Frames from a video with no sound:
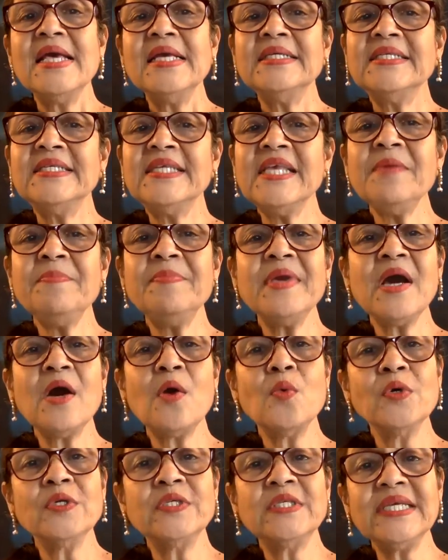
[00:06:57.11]
Sibia
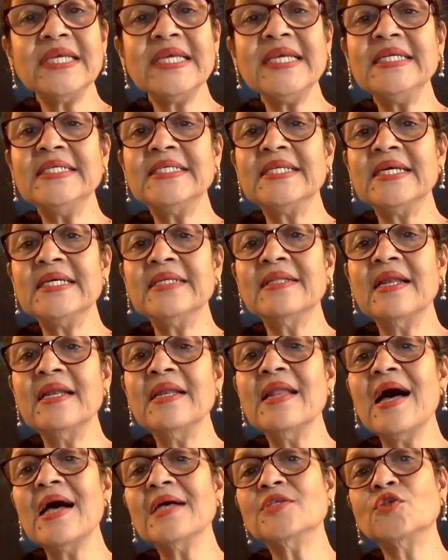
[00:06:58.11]
was eating the
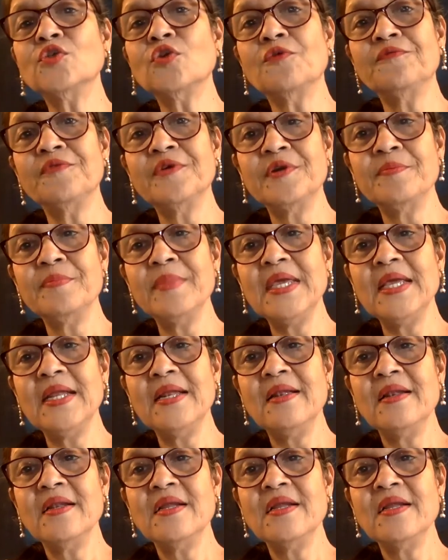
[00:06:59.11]
last of her meal,